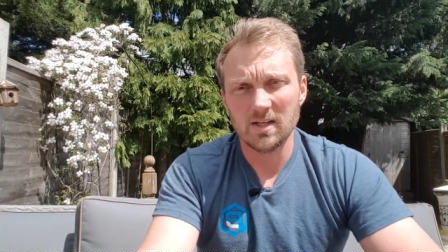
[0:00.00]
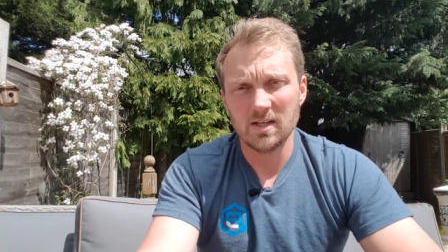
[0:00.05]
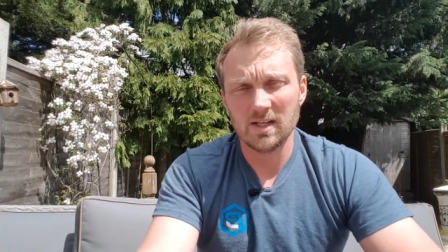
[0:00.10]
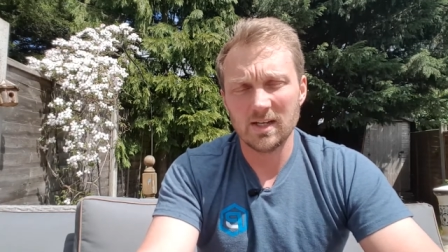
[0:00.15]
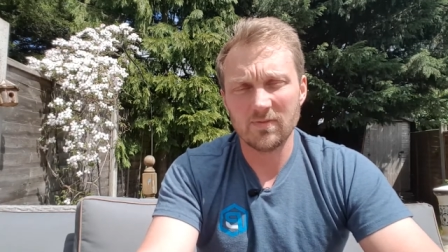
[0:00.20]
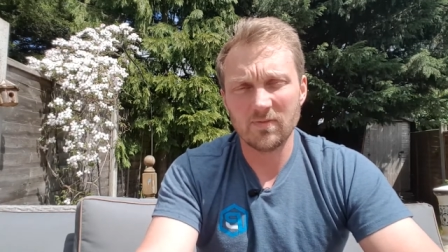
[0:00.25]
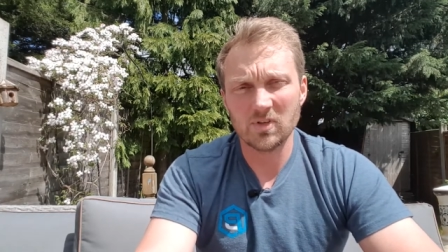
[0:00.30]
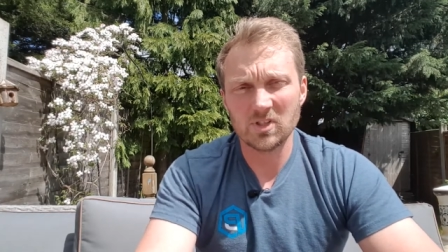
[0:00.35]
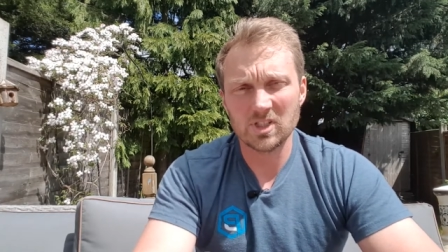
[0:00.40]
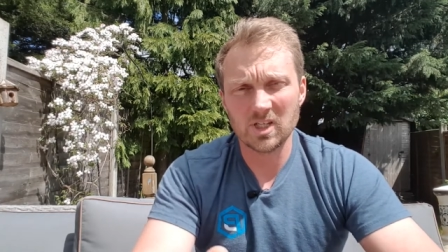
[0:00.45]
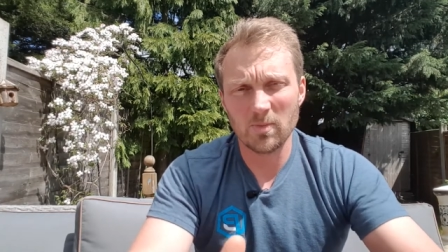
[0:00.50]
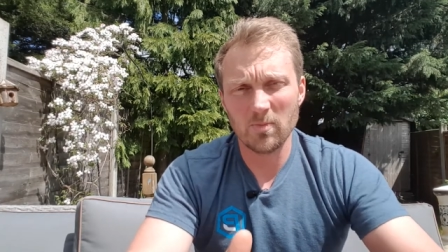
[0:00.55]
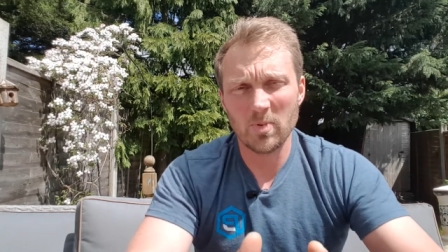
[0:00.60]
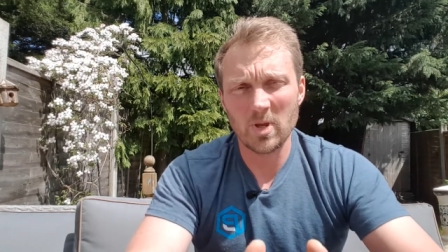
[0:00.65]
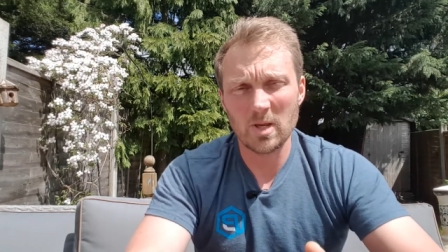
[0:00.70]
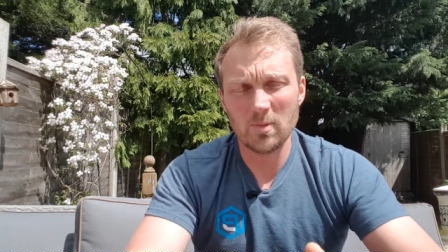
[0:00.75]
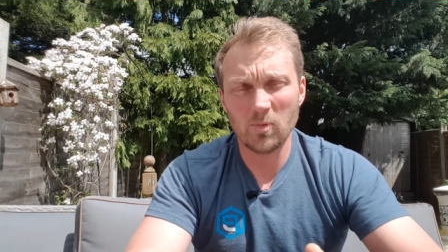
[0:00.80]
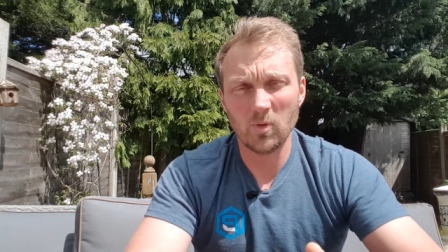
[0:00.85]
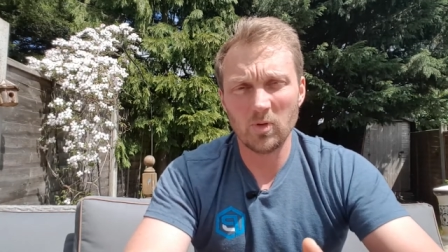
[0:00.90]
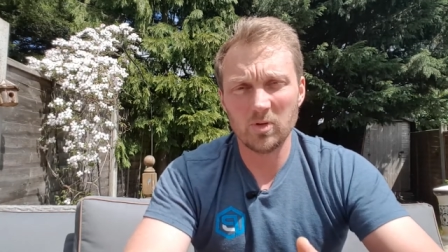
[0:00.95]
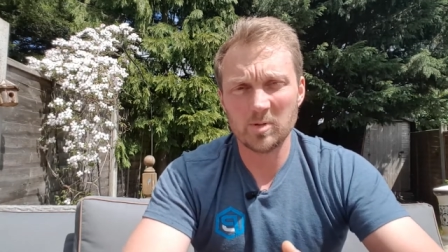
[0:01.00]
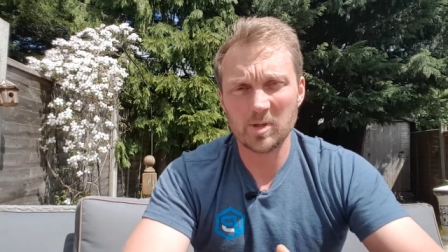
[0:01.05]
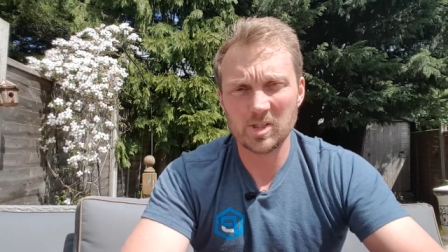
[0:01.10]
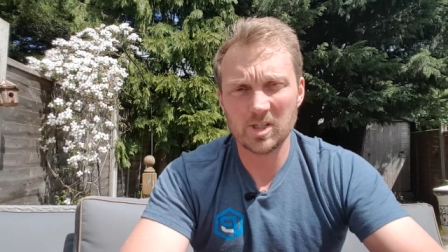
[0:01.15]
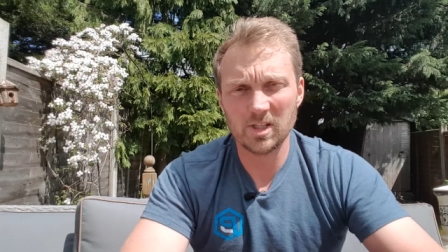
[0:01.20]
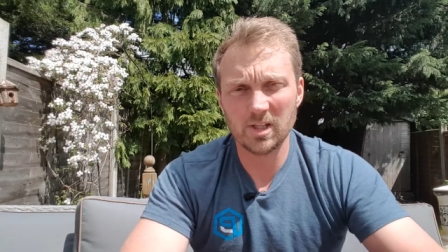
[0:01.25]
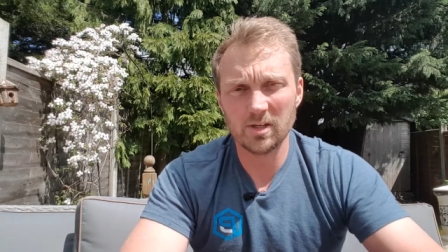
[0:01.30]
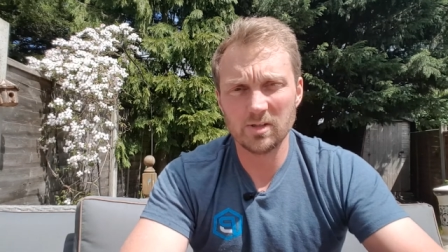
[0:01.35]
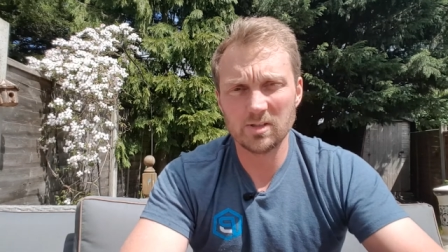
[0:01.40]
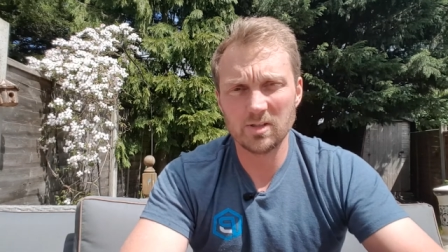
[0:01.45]
Now for some people,
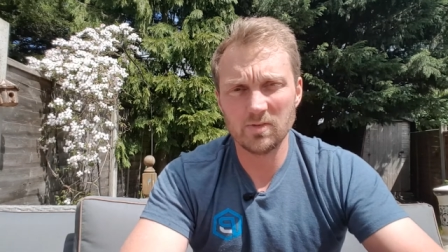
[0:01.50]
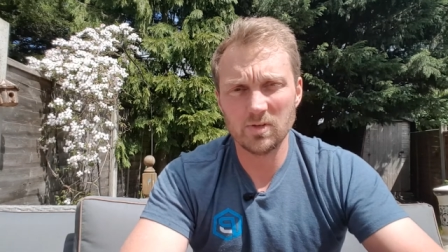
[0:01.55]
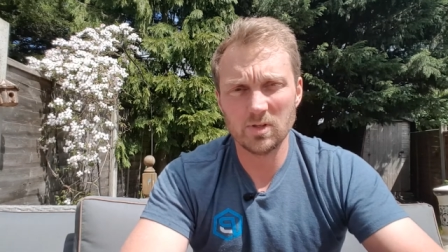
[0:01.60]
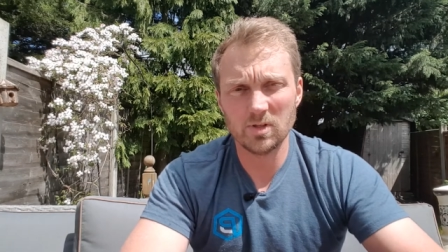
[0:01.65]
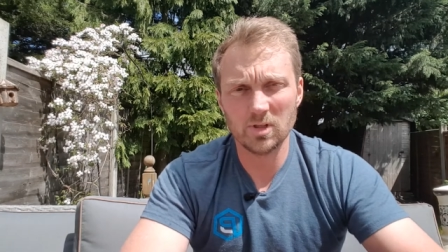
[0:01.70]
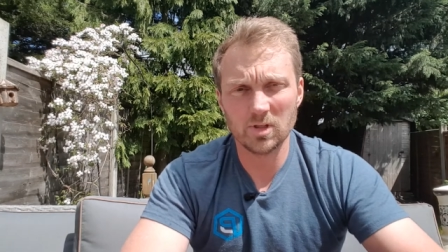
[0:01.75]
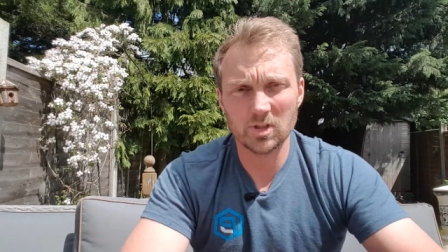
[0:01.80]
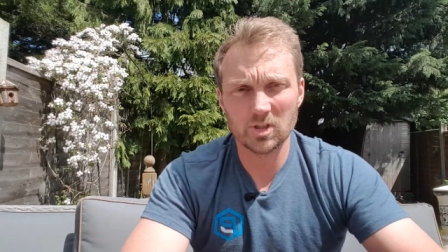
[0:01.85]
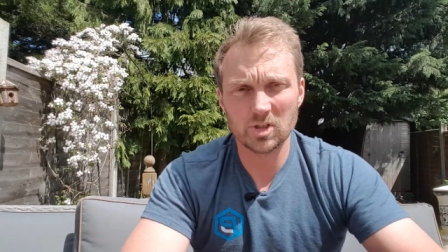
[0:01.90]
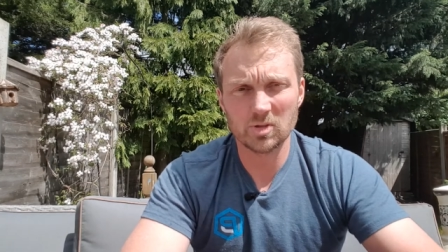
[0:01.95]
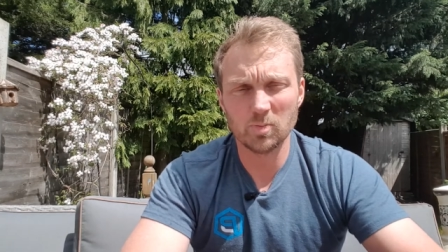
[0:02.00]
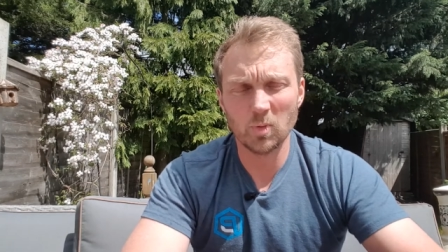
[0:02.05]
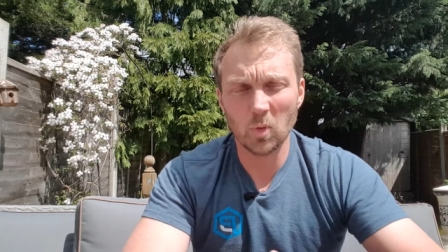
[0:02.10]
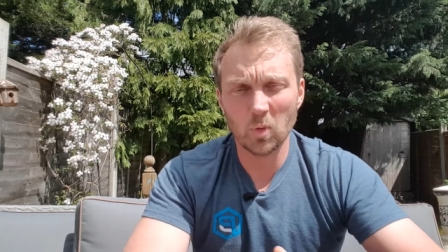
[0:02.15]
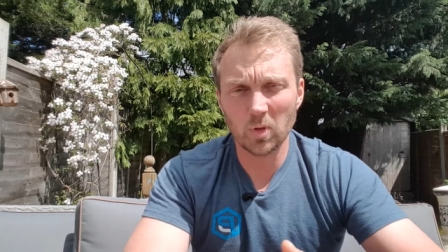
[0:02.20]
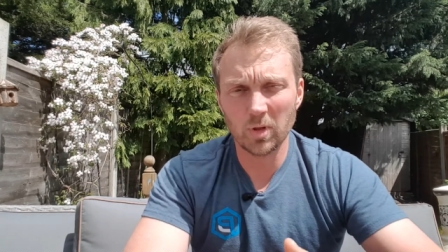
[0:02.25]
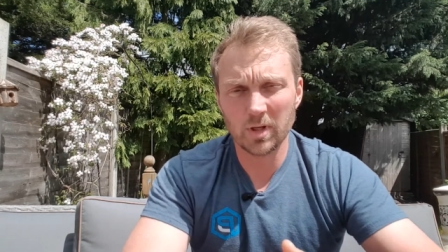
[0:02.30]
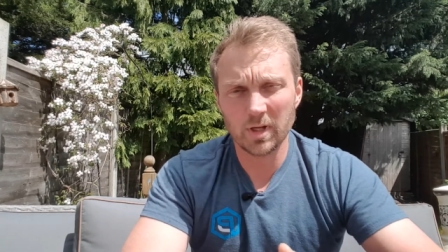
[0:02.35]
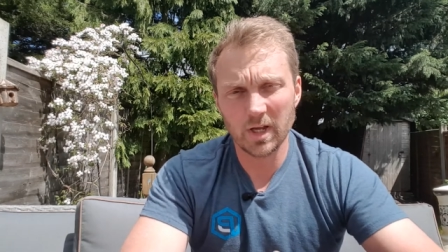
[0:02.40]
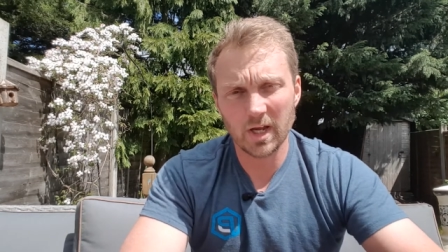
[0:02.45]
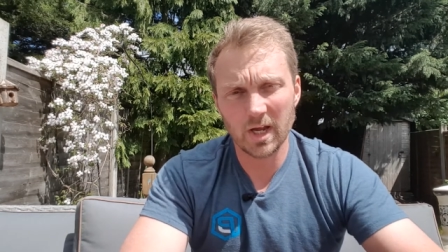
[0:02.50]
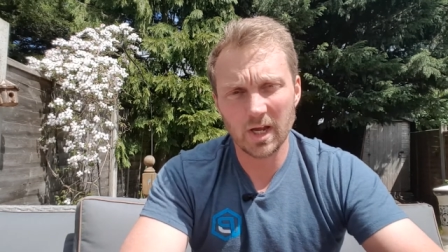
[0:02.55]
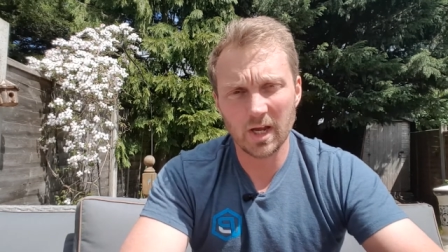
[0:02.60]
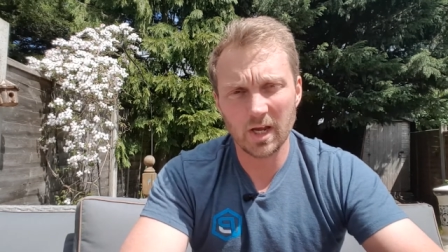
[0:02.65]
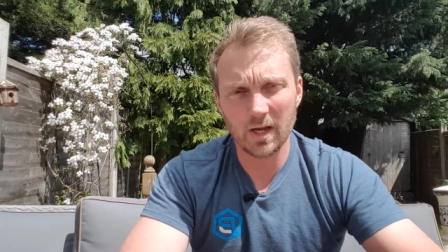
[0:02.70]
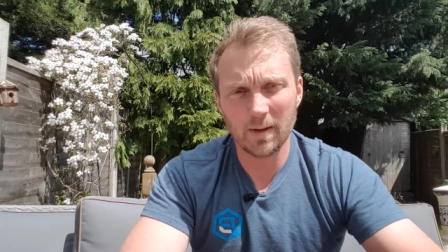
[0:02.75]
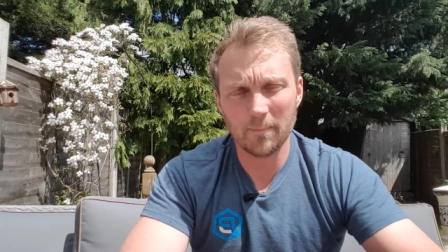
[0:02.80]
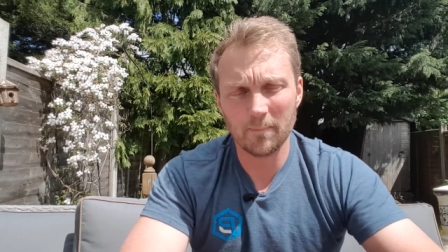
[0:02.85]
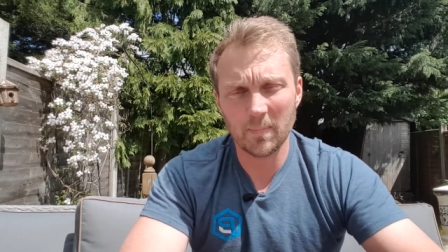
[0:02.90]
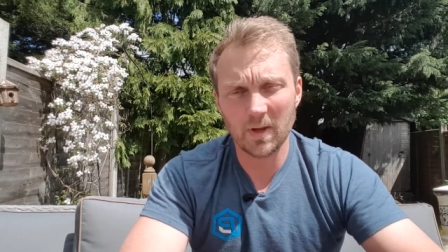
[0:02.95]
especially those of you that are smaller
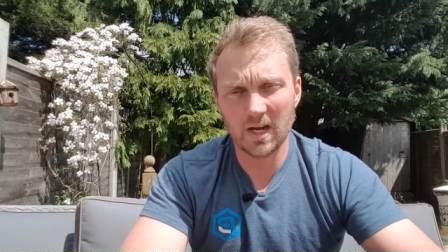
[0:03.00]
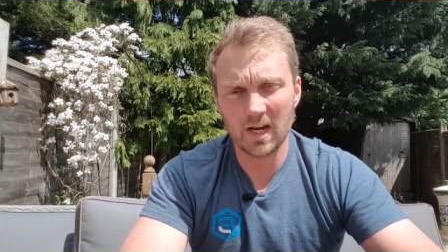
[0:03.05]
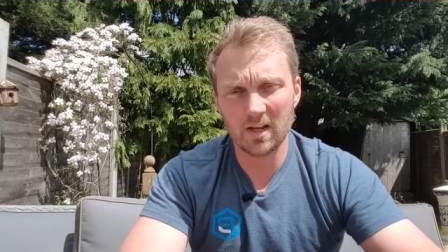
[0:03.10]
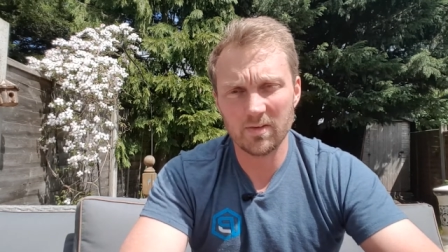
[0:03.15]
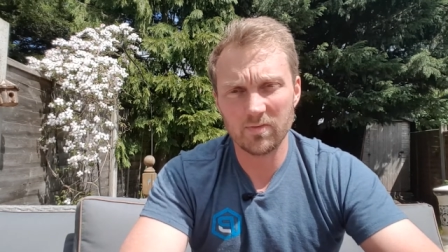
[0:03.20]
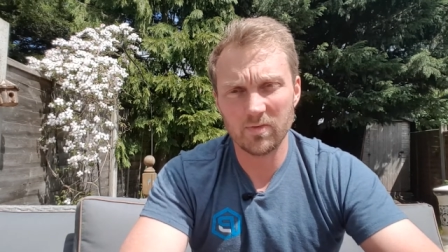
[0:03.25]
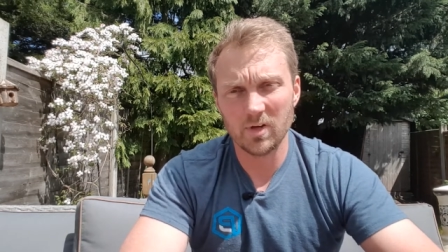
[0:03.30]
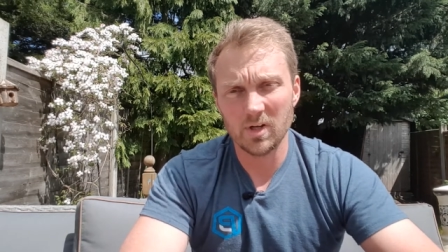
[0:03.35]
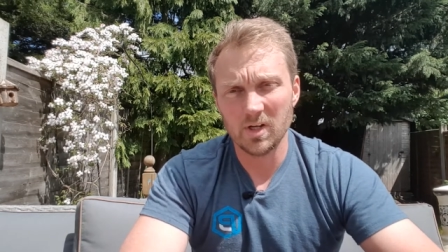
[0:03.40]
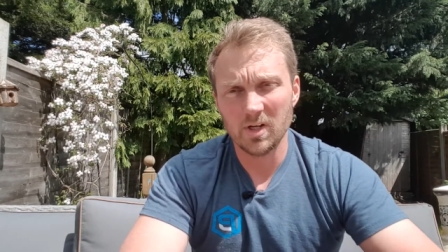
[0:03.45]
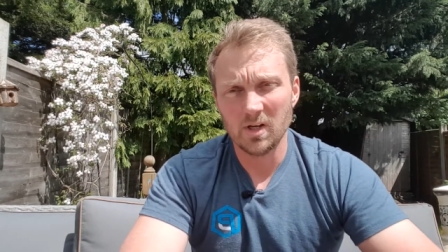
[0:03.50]
and have